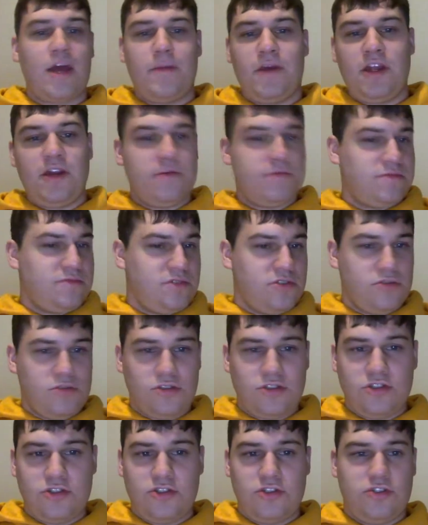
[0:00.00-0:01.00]
I mean,
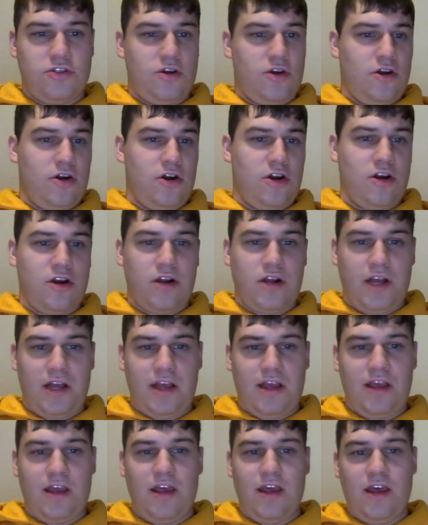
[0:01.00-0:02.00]
sure, I
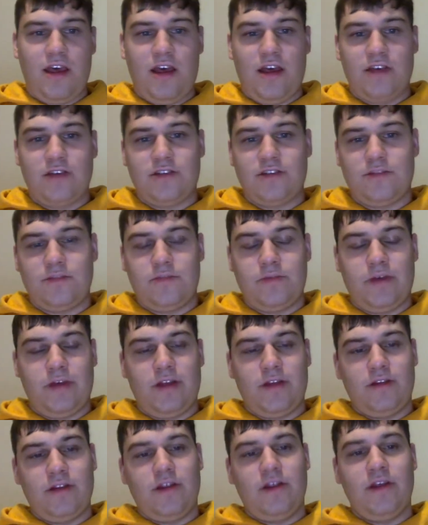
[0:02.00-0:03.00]
guess,
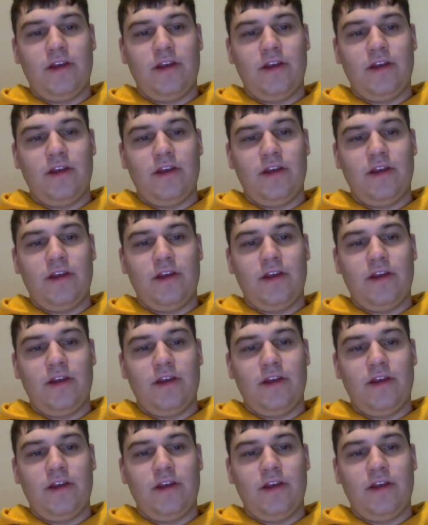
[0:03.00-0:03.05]
but